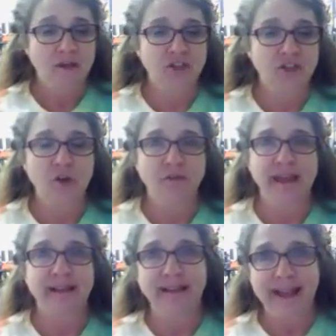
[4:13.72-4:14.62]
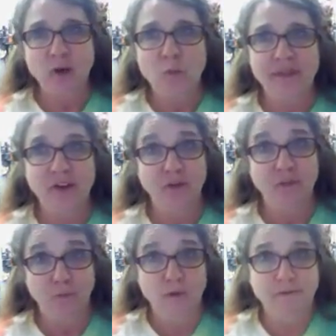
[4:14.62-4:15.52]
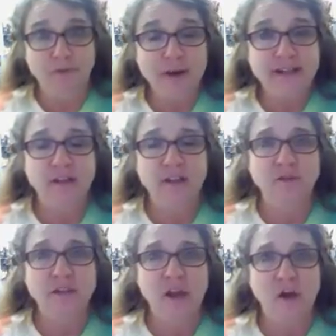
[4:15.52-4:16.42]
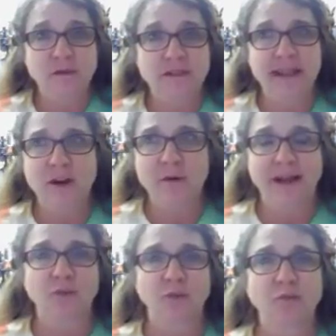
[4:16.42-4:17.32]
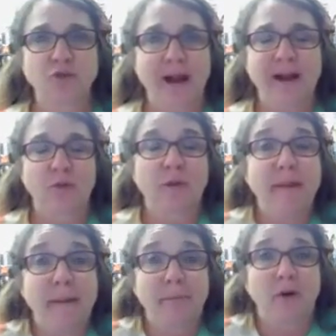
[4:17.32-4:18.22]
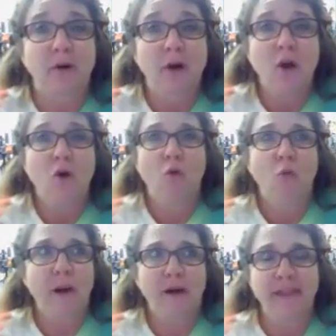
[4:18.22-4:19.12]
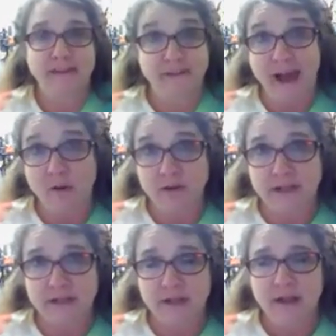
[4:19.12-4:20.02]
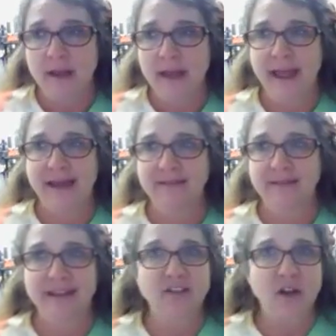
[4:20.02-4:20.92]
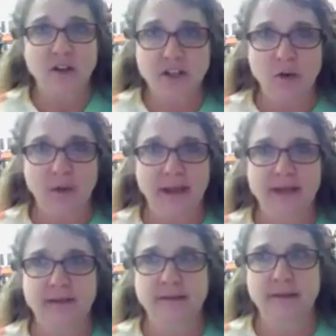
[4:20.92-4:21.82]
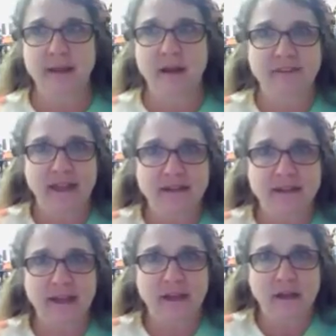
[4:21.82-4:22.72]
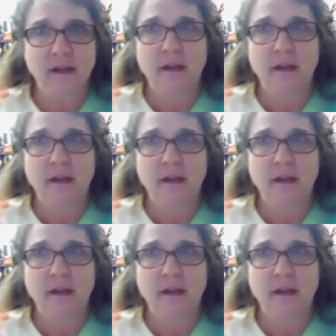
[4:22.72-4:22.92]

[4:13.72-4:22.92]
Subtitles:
so that later when they're referring to those notes, they don't have to try to remember where they found it. And this also is an authentic,